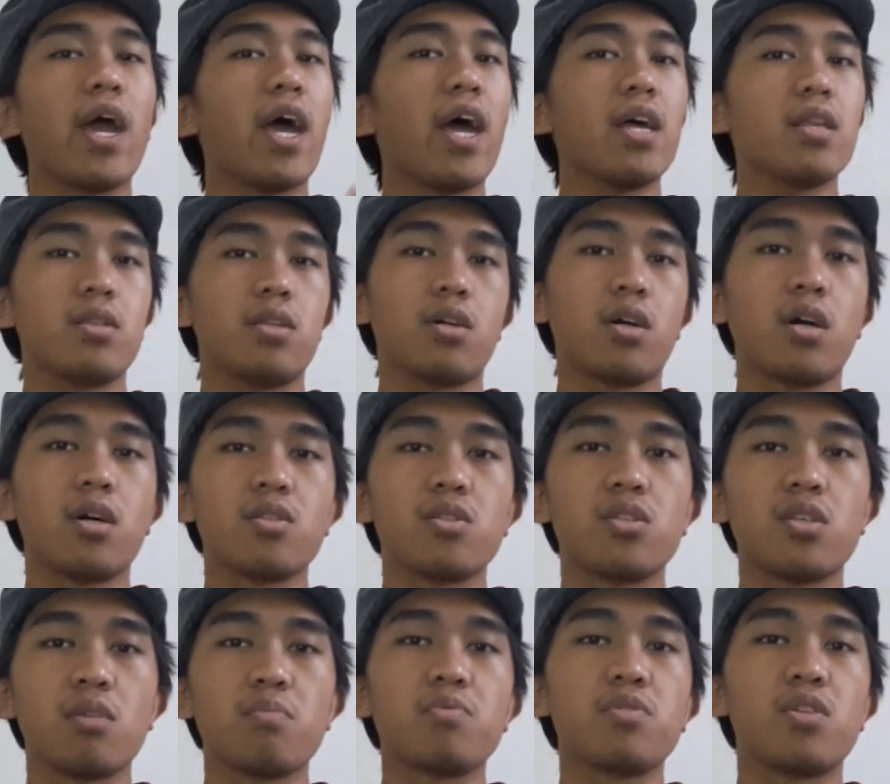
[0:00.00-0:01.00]
and the
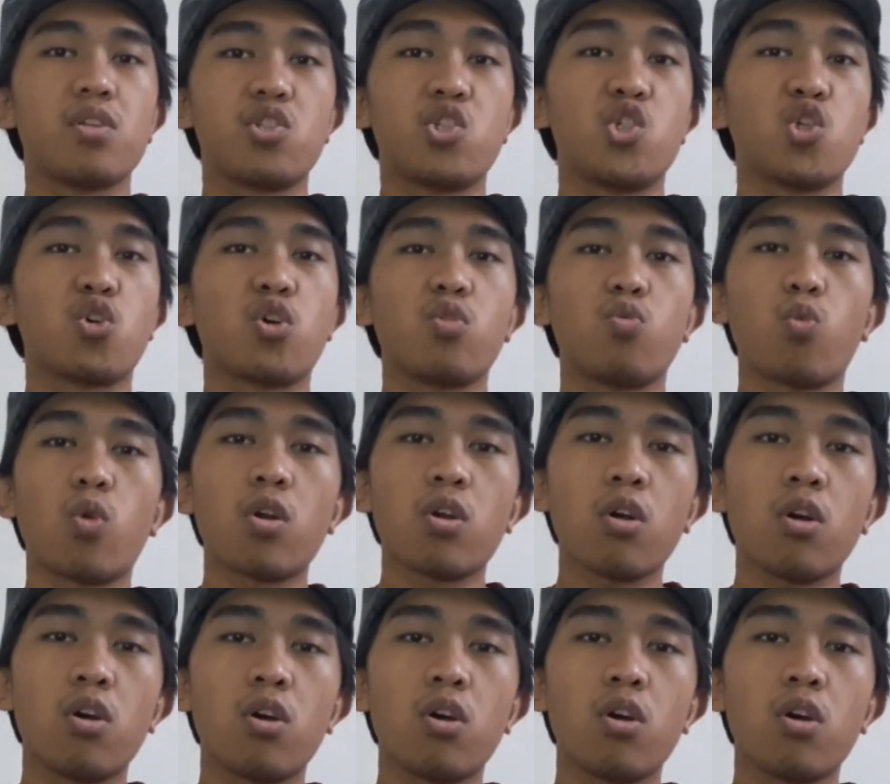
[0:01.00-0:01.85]
concepts that you can work